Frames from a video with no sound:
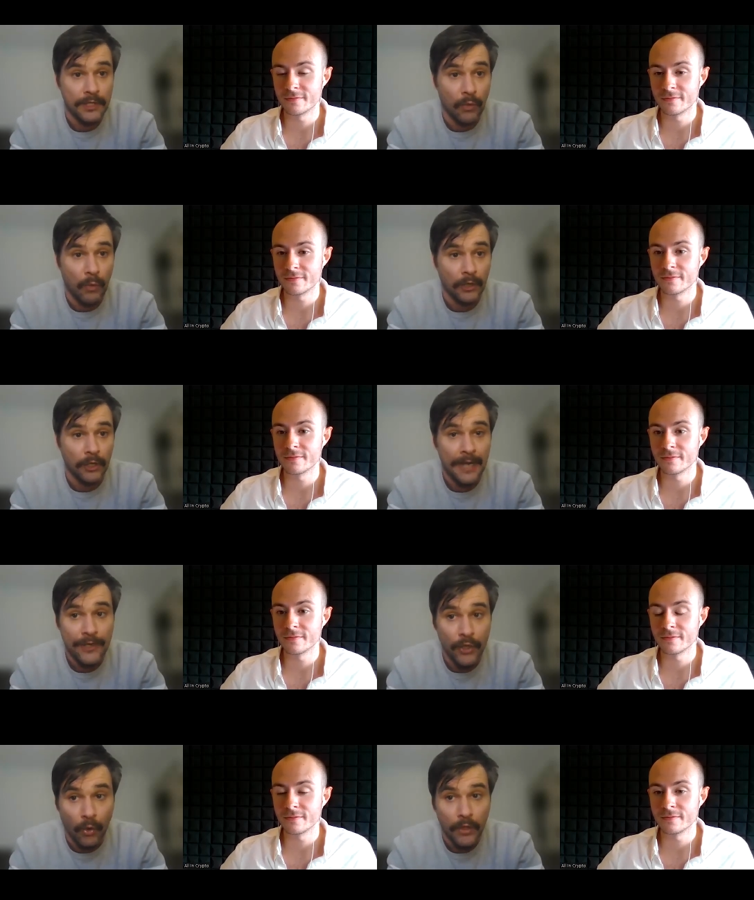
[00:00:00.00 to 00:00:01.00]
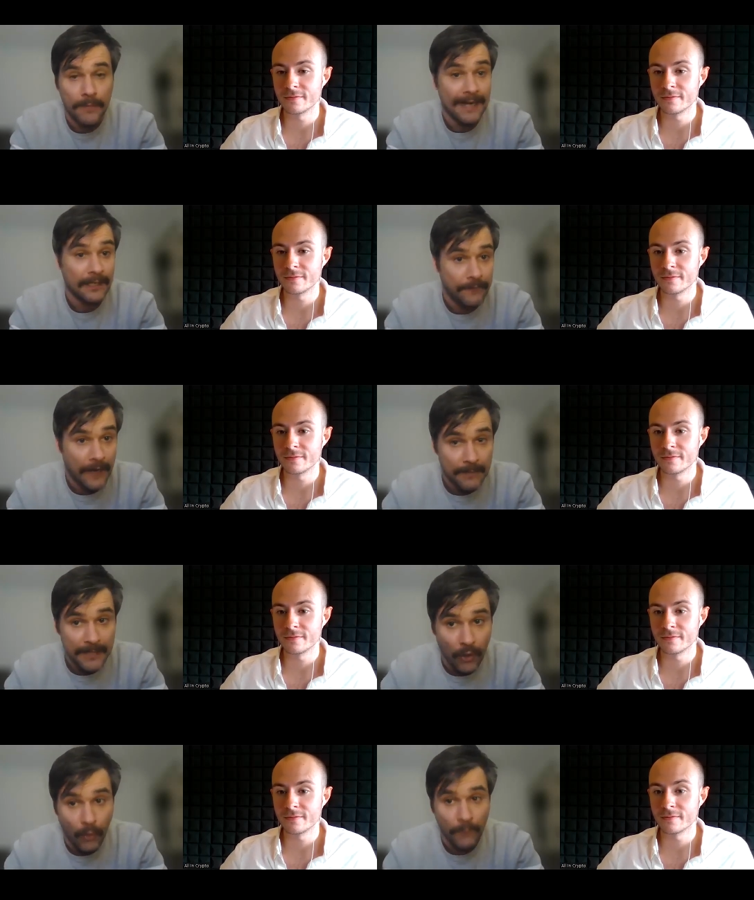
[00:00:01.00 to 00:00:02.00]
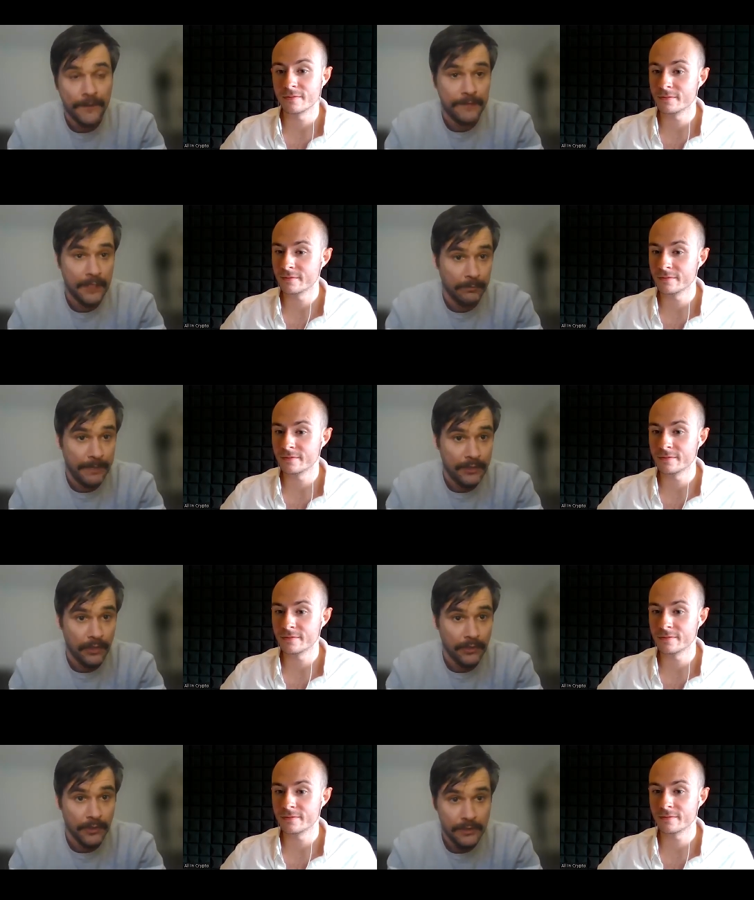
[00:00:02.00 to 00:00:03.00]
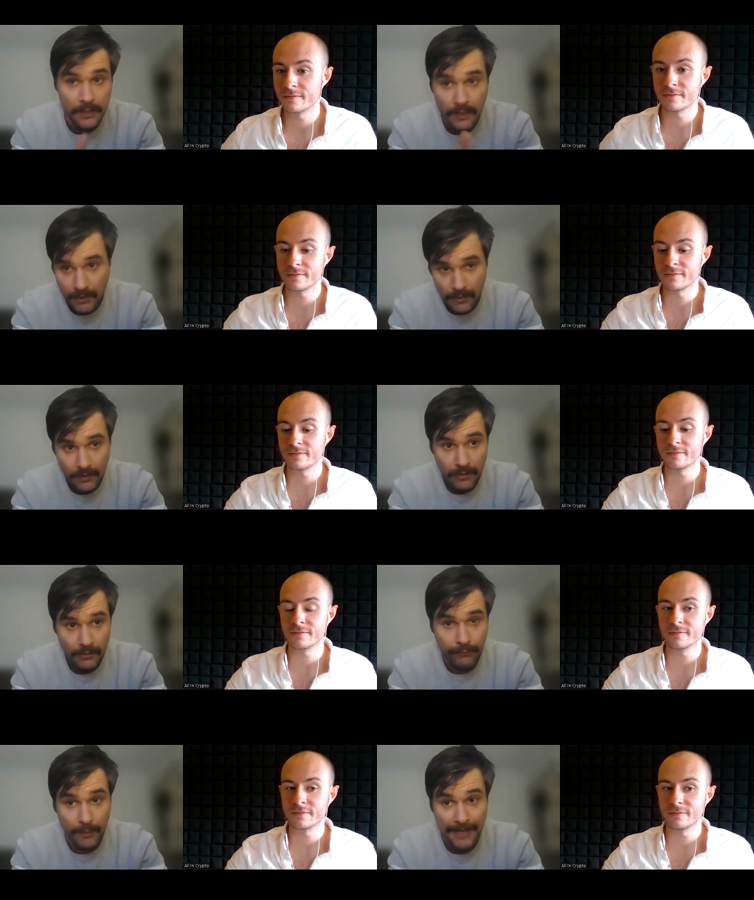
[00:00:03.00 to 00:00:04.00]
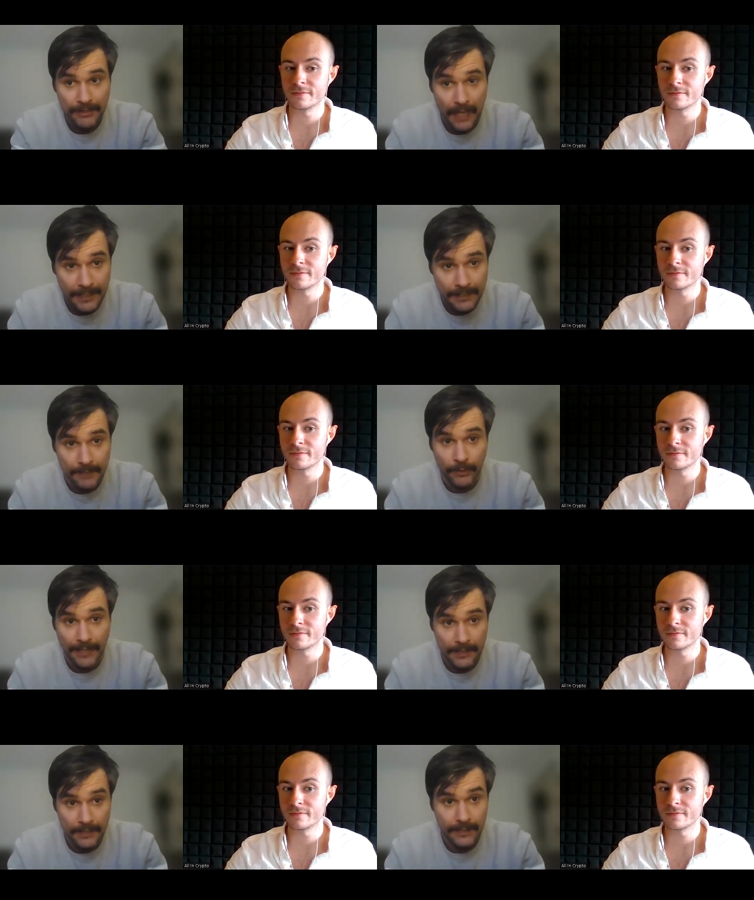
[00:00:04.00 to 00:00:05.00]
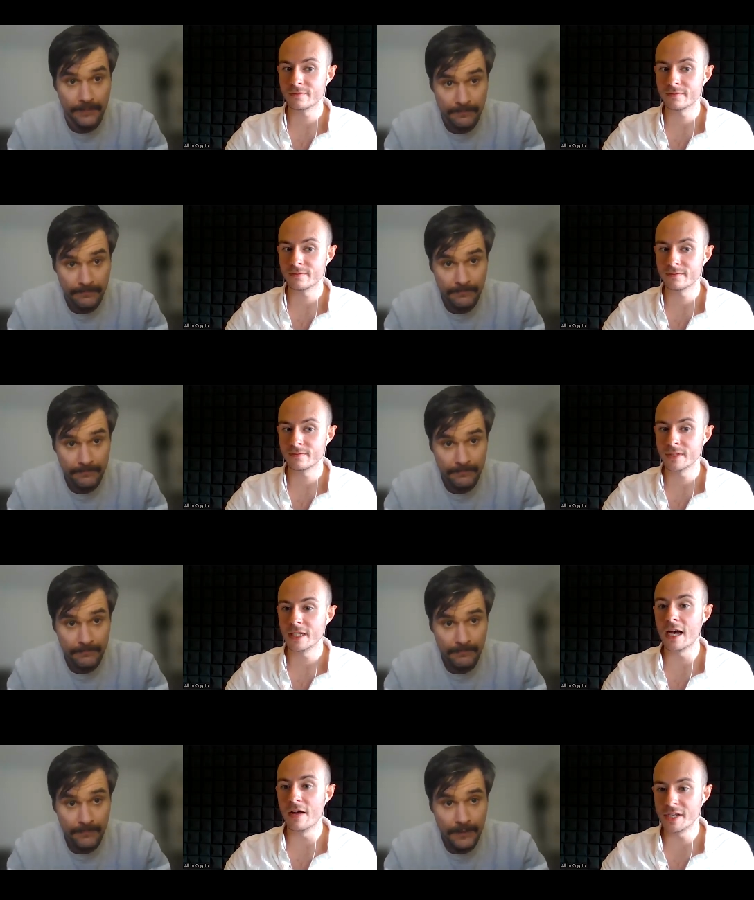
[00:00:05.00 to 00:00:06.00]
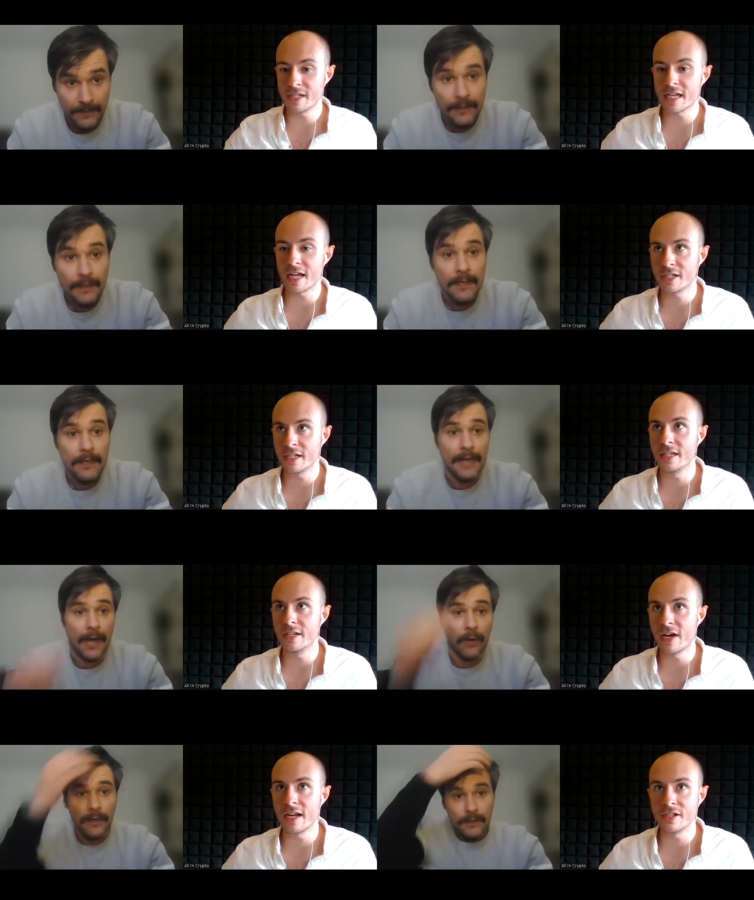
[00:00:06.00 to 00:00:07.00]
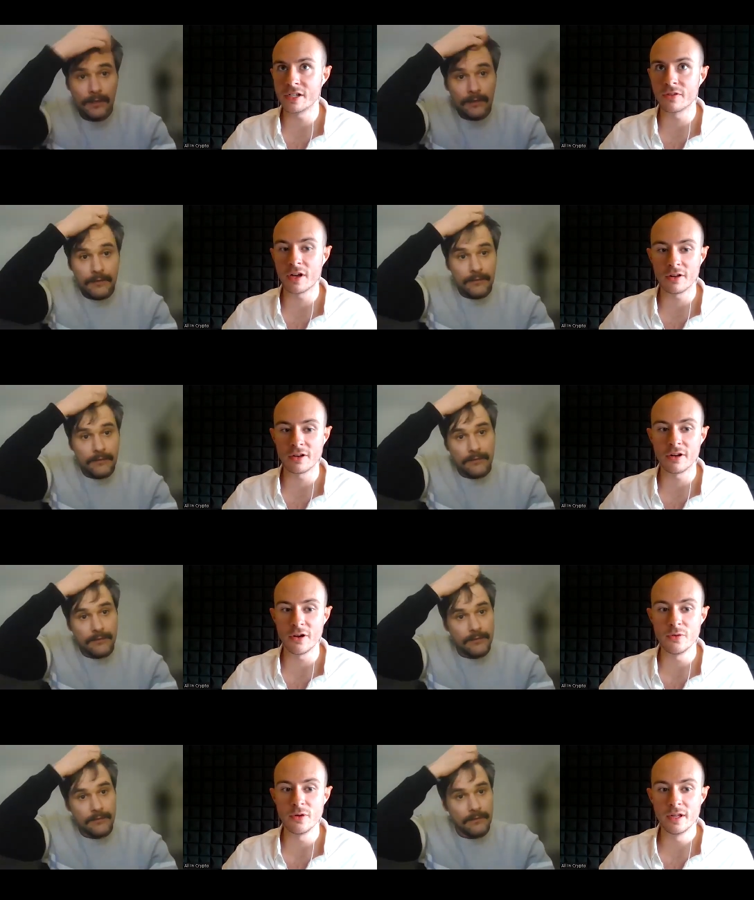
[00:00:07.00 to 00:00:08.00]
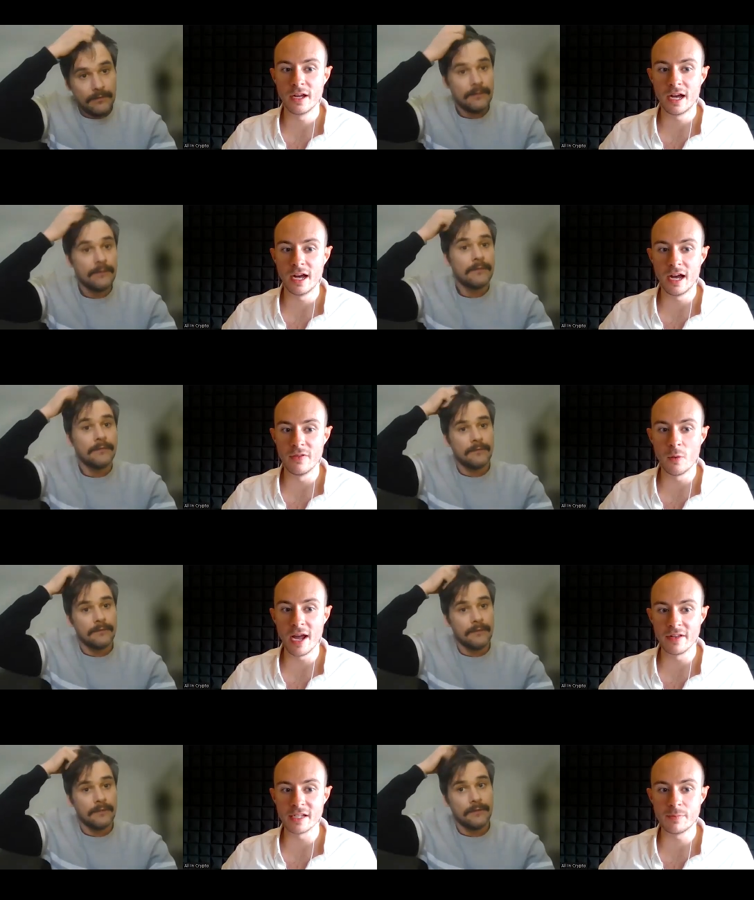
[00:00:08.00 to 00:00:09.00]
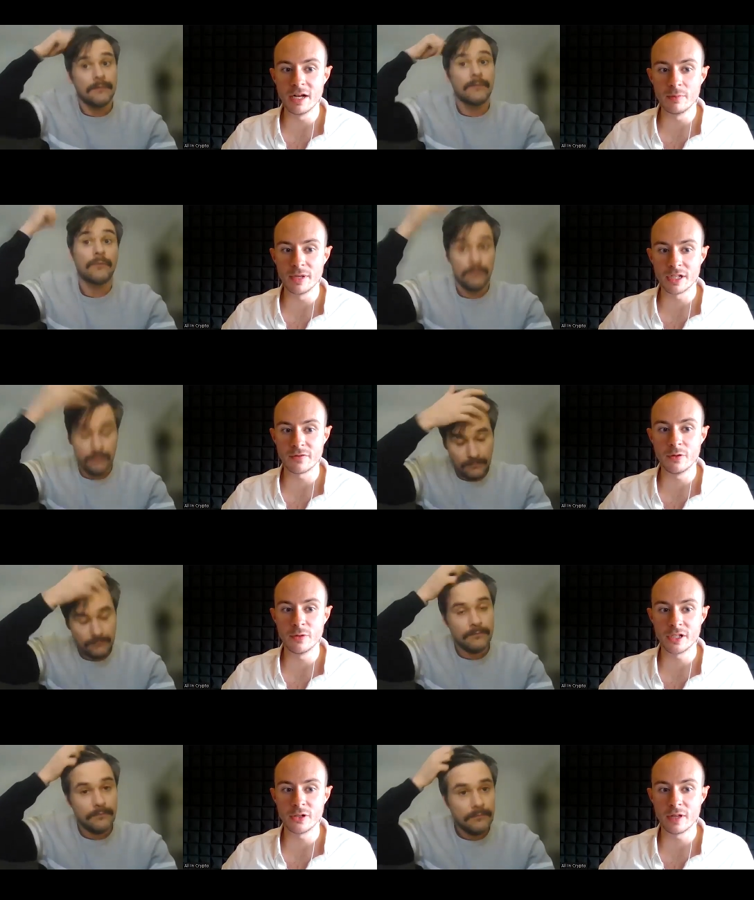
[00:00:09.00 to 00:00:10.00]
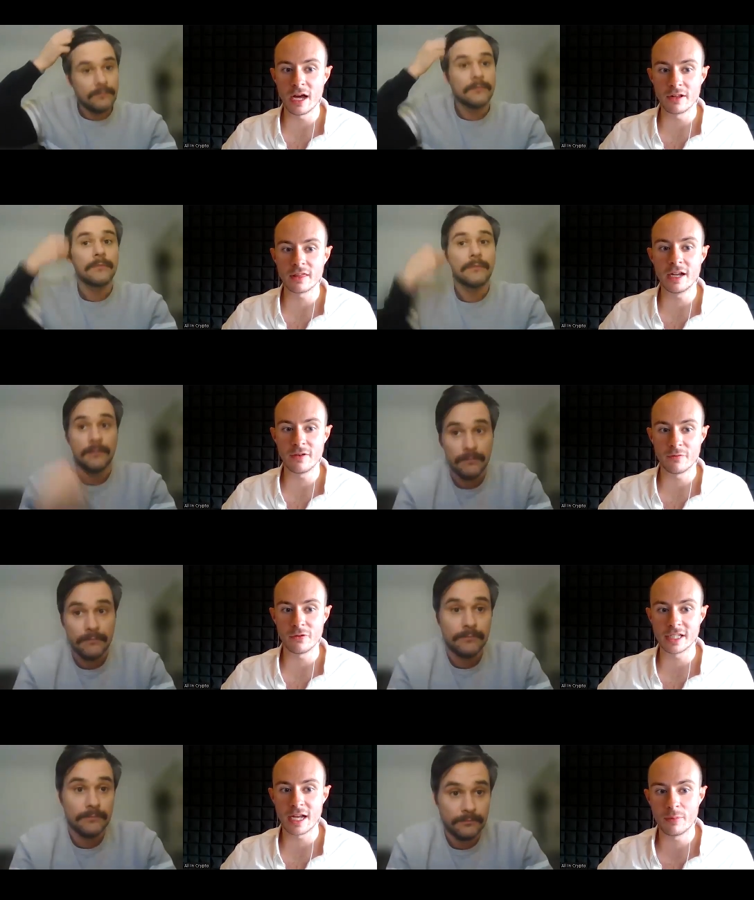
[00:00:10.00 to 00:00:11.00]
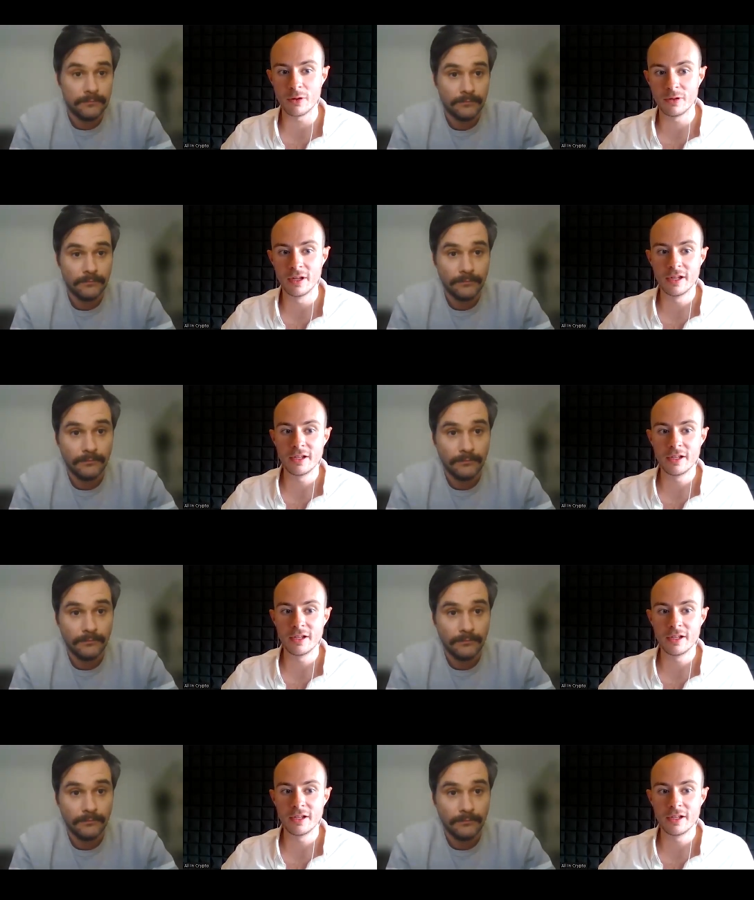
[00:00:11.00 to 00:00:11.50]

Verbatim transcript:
Speaker 1: in your wallet and you're automatically farming all 50 LP tokens from our site simultaneously.
Speaker 2: Yeah, and this is actually now, the advantage of Cardano uh, and the way that it's built because if you were to do that on Ethereum, for example,